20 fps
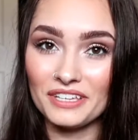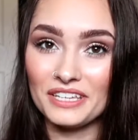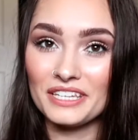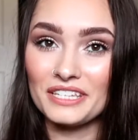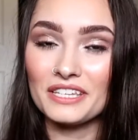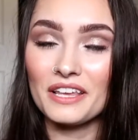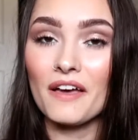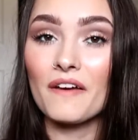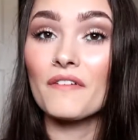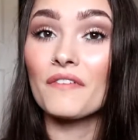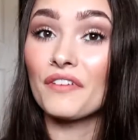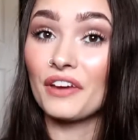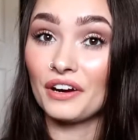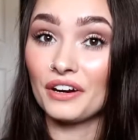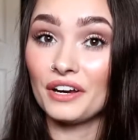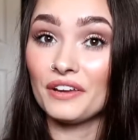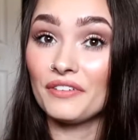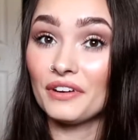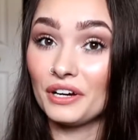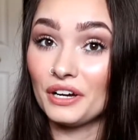is
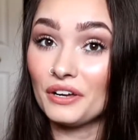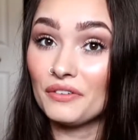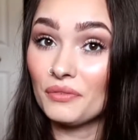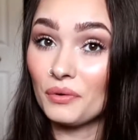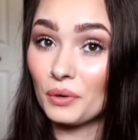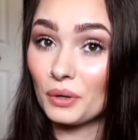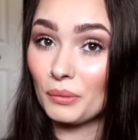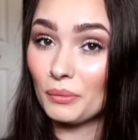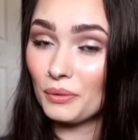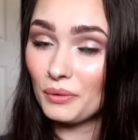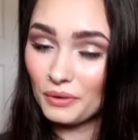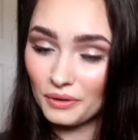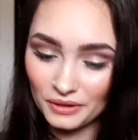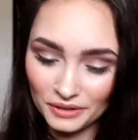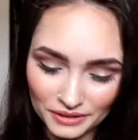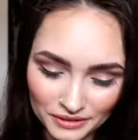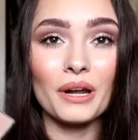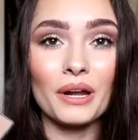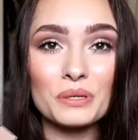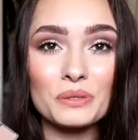very affordable.
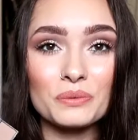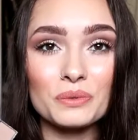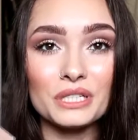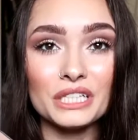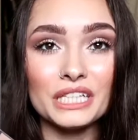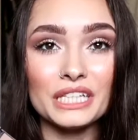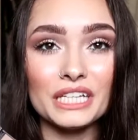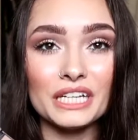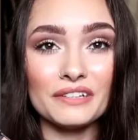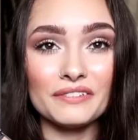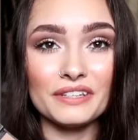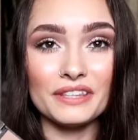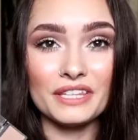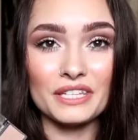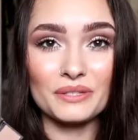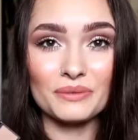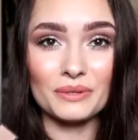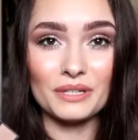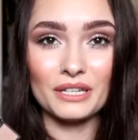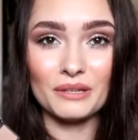But I was really loving
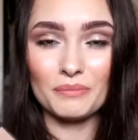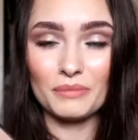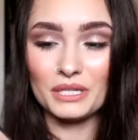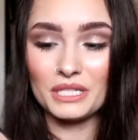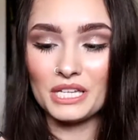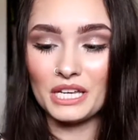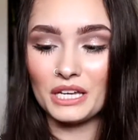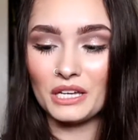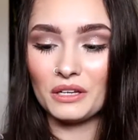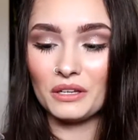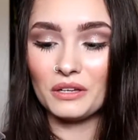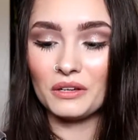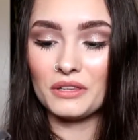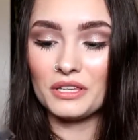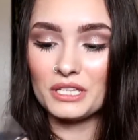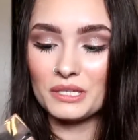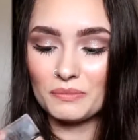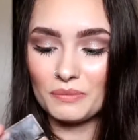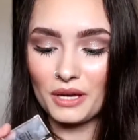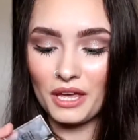this one in particular
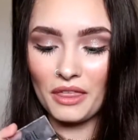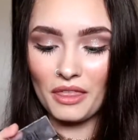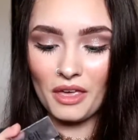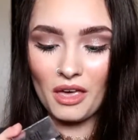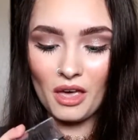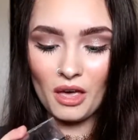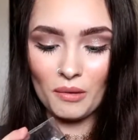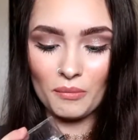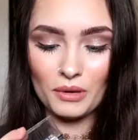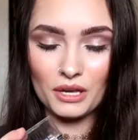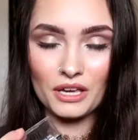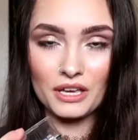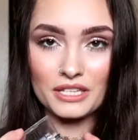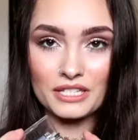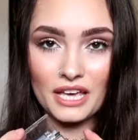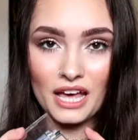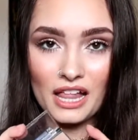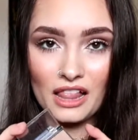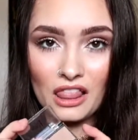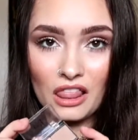this month
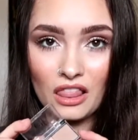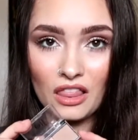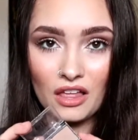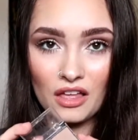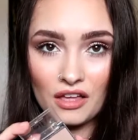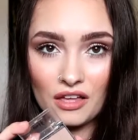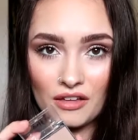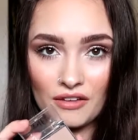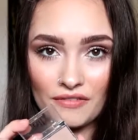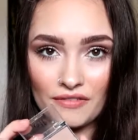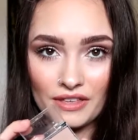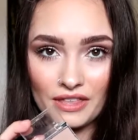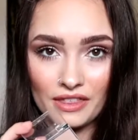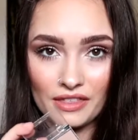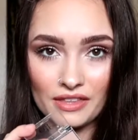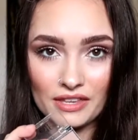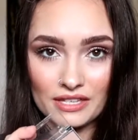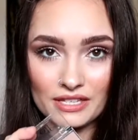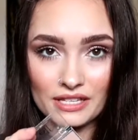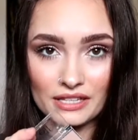because I love
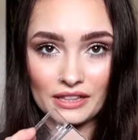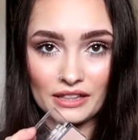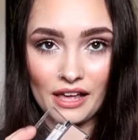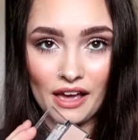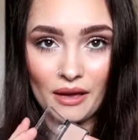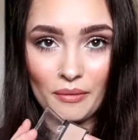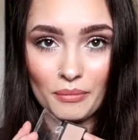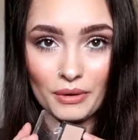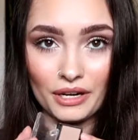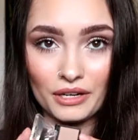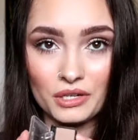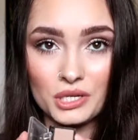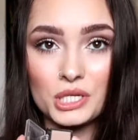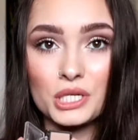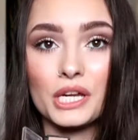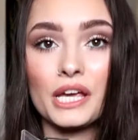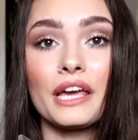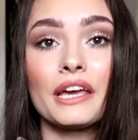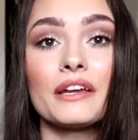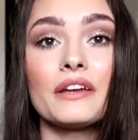this light brown
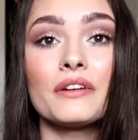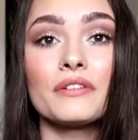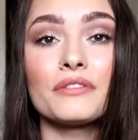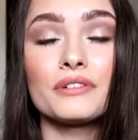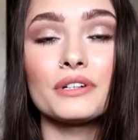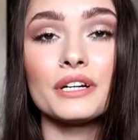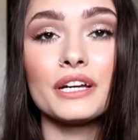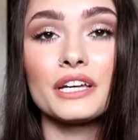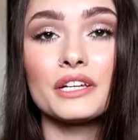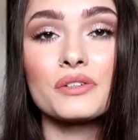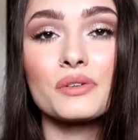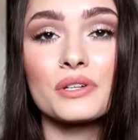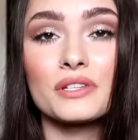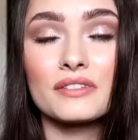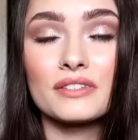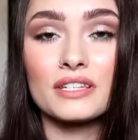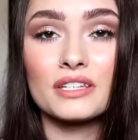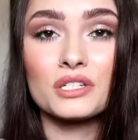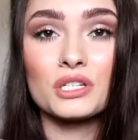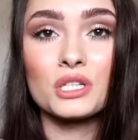shade for a
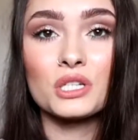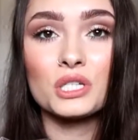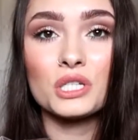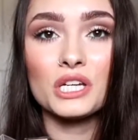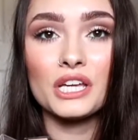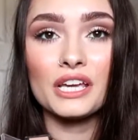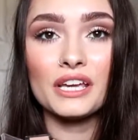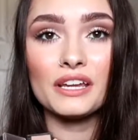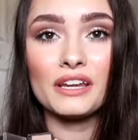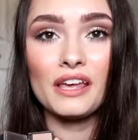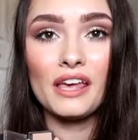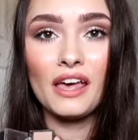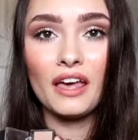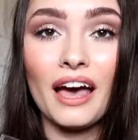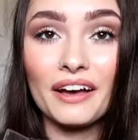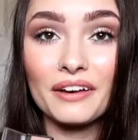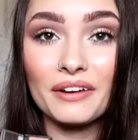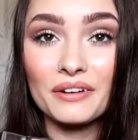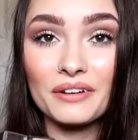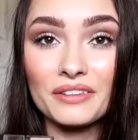transition shade.
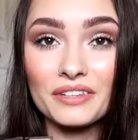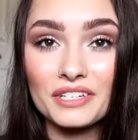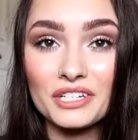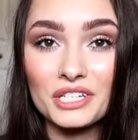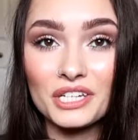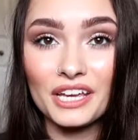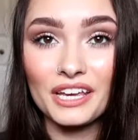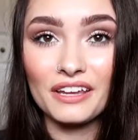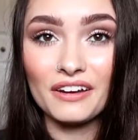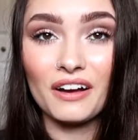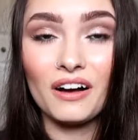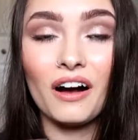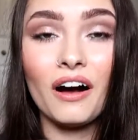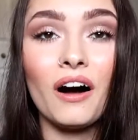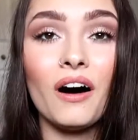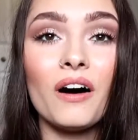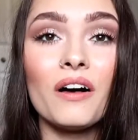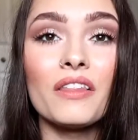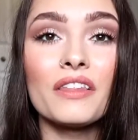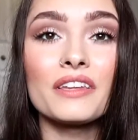I go to this shade
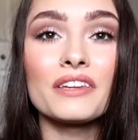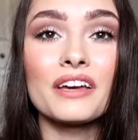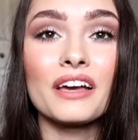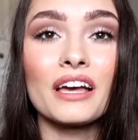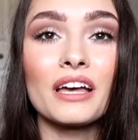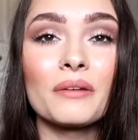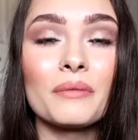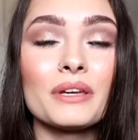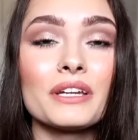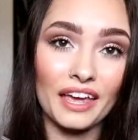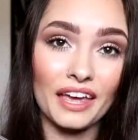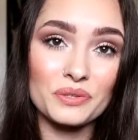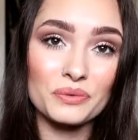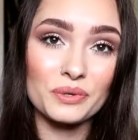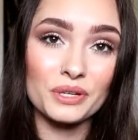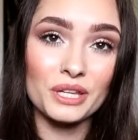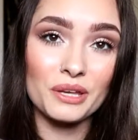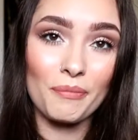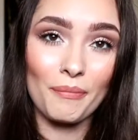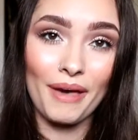all the time. It's
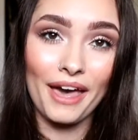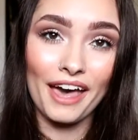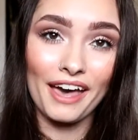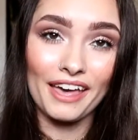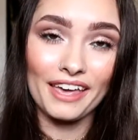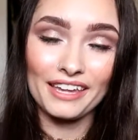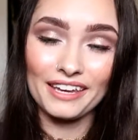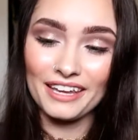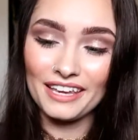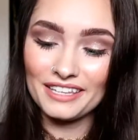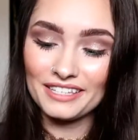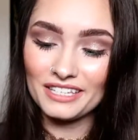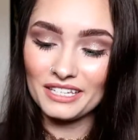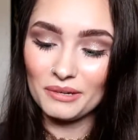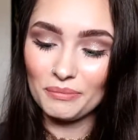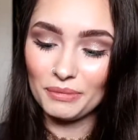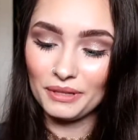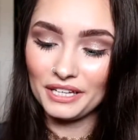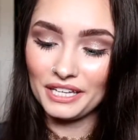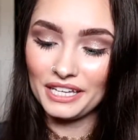really matte and easy
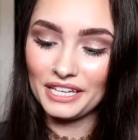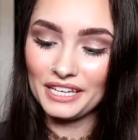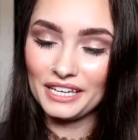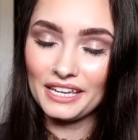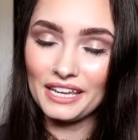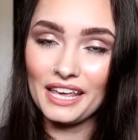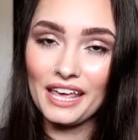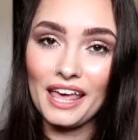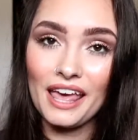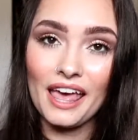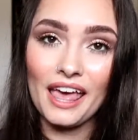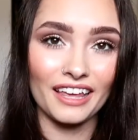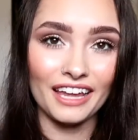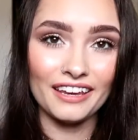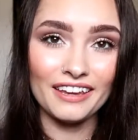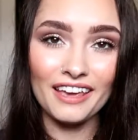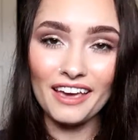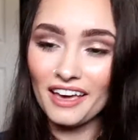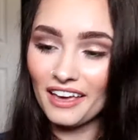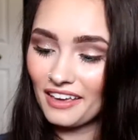to blend,
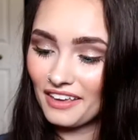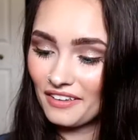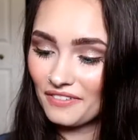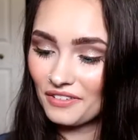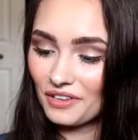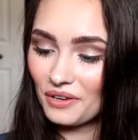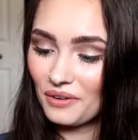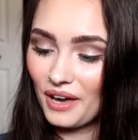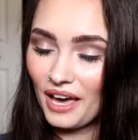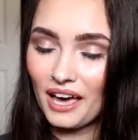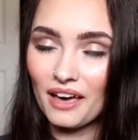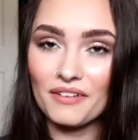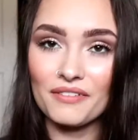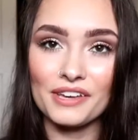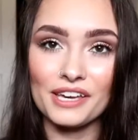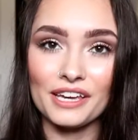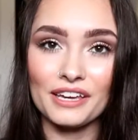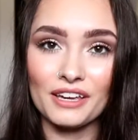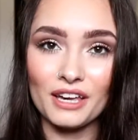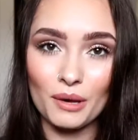and yeah, if you have
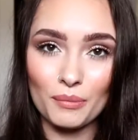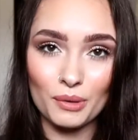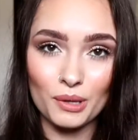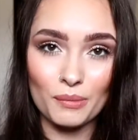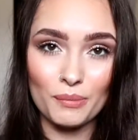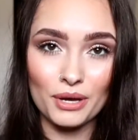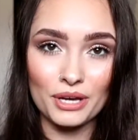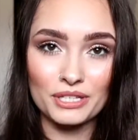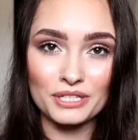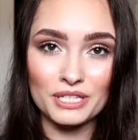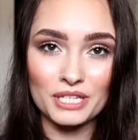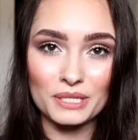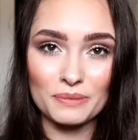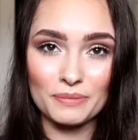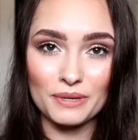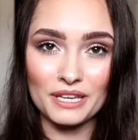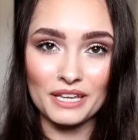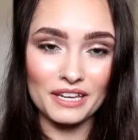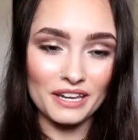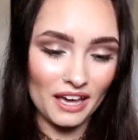a couple of bucks to
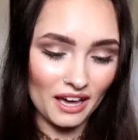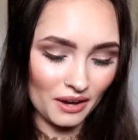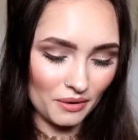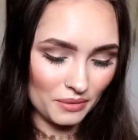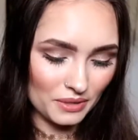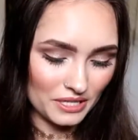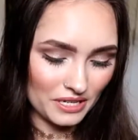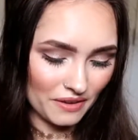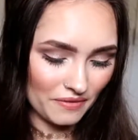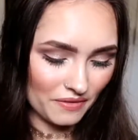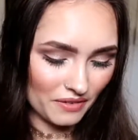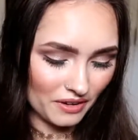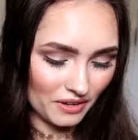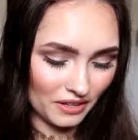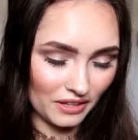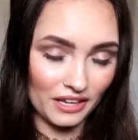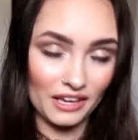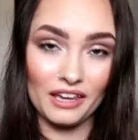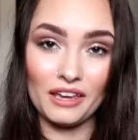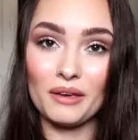spend, I would
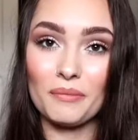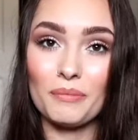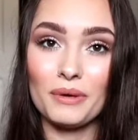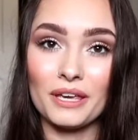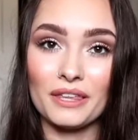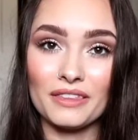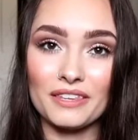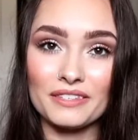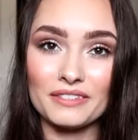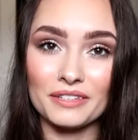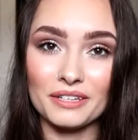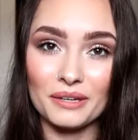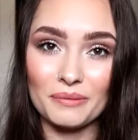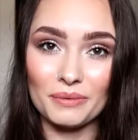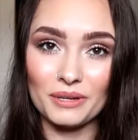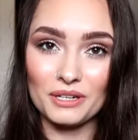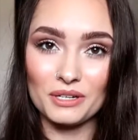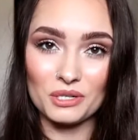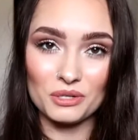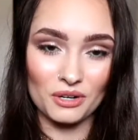definitely pick these up
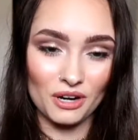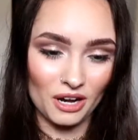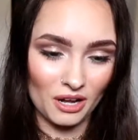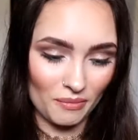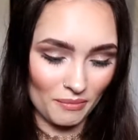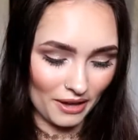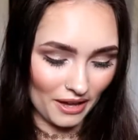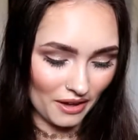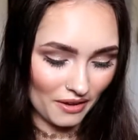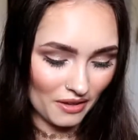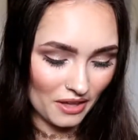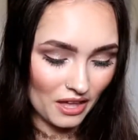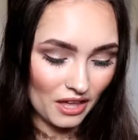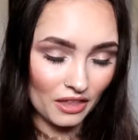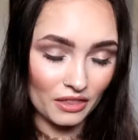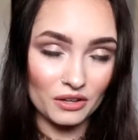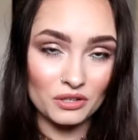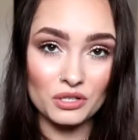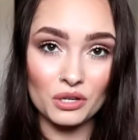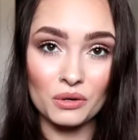and try them out.
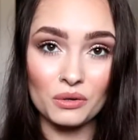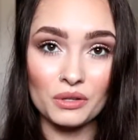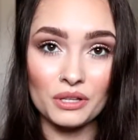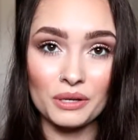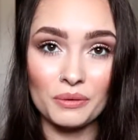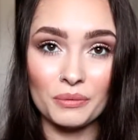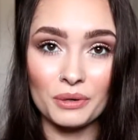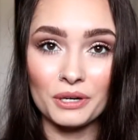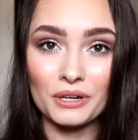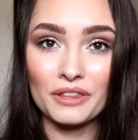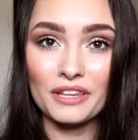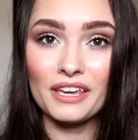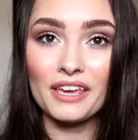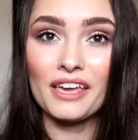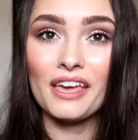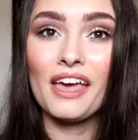They're totally worth it.